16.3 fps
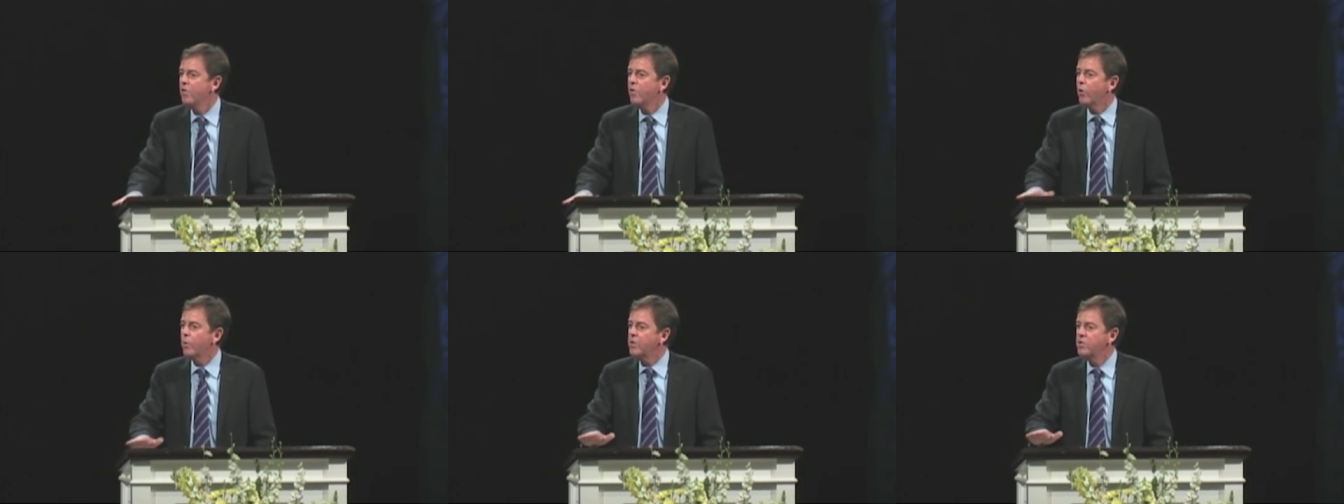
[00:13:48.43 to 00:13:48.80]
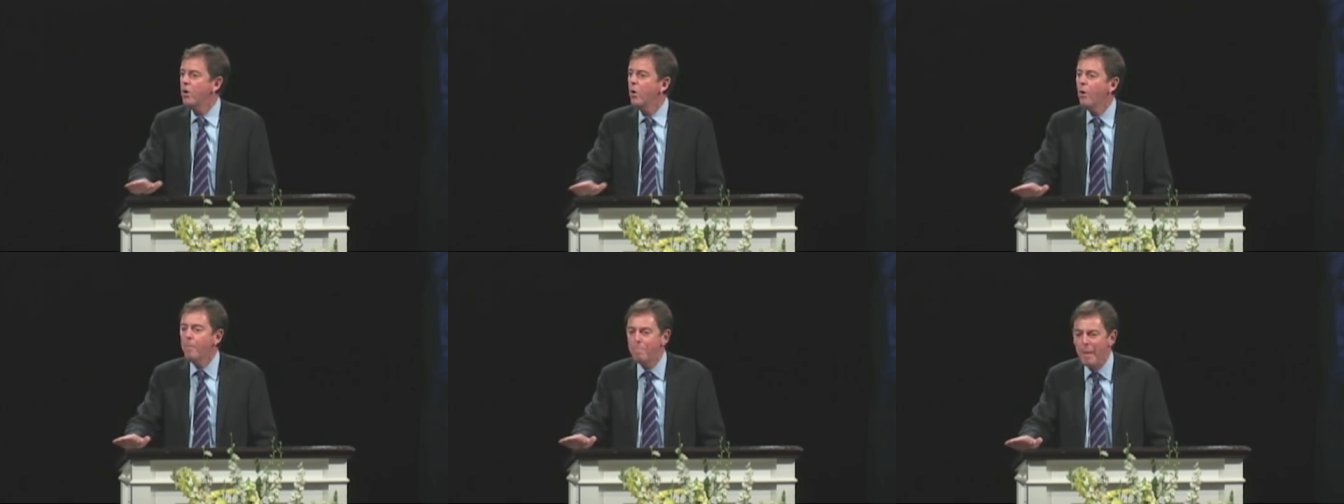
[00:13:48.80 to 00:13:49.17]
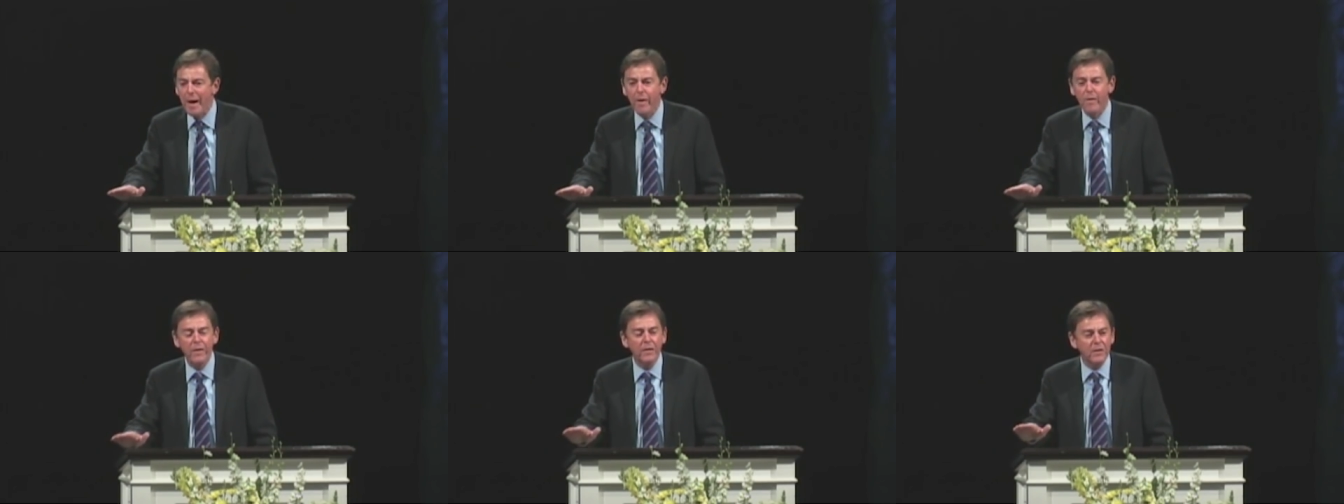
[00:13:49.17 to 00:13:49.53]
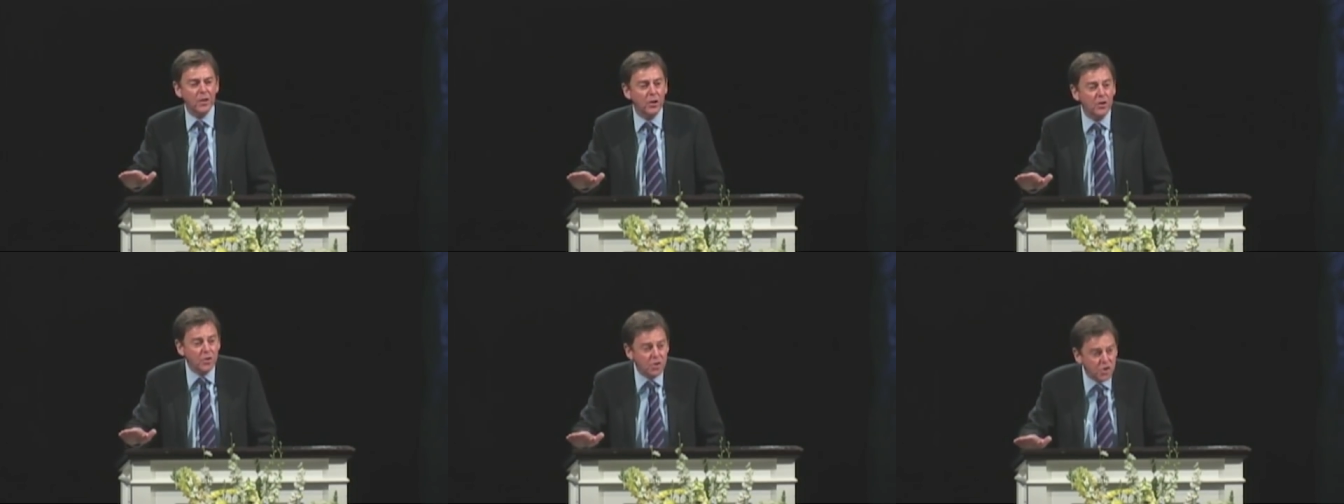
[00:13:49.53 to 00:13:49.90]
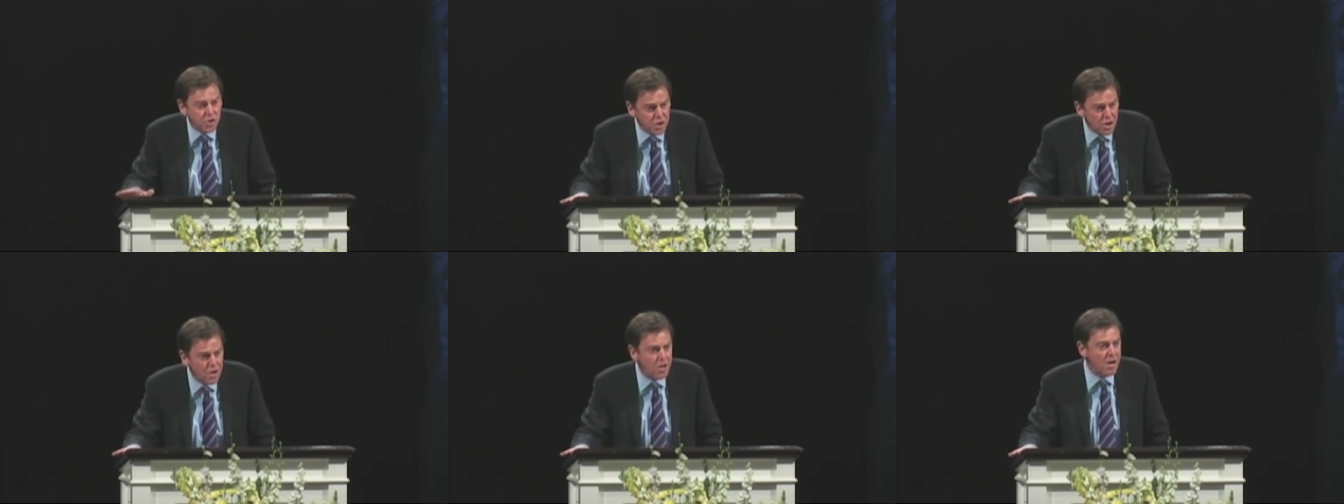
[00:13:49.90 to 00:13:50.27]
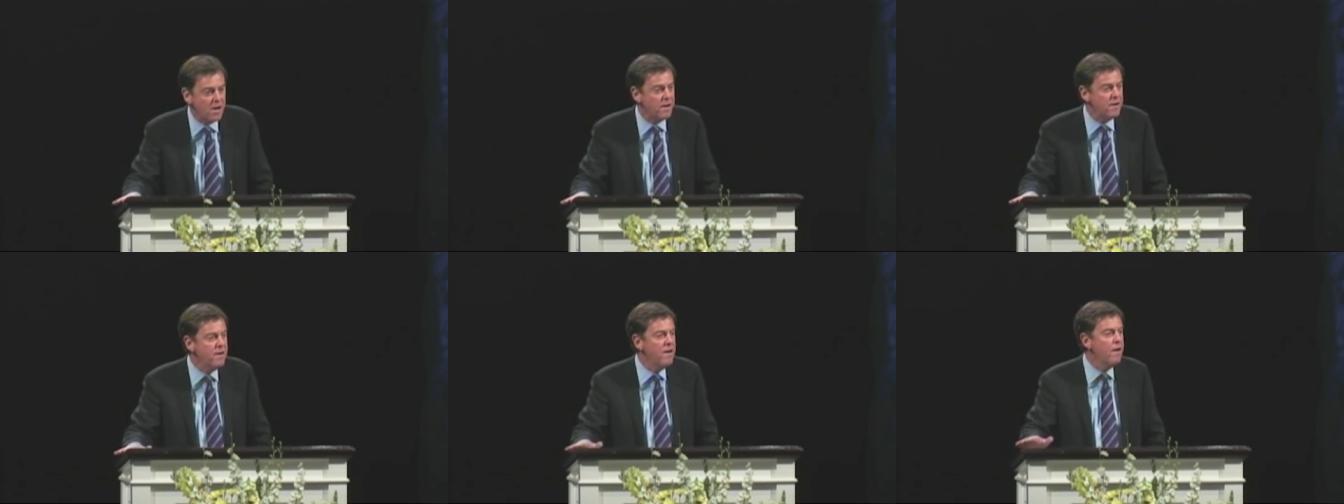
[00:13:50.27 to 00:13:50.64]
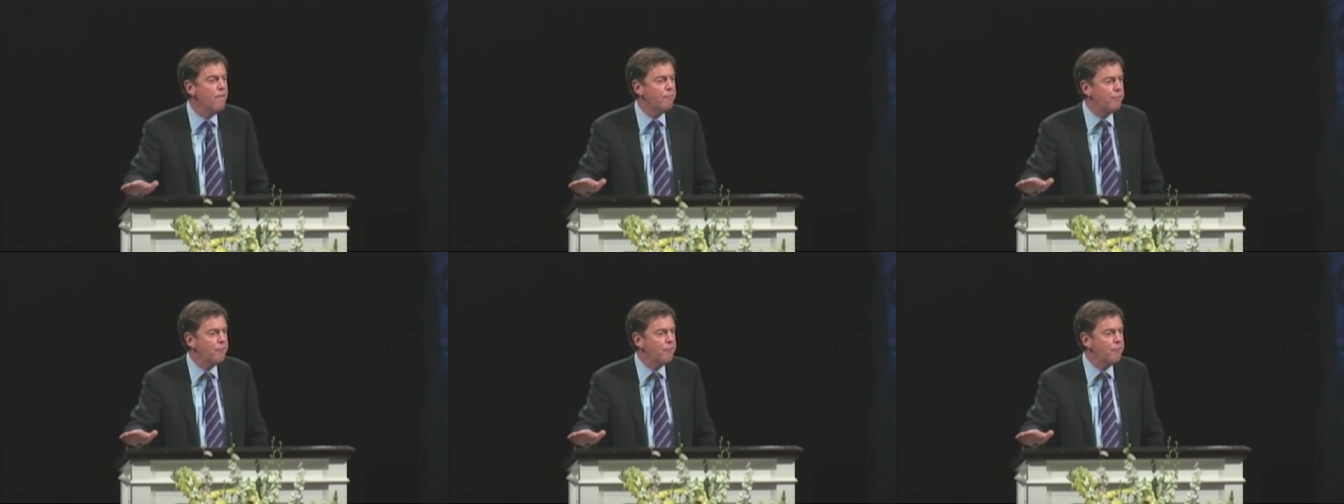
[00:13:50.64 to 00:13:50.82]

There was no apparent concern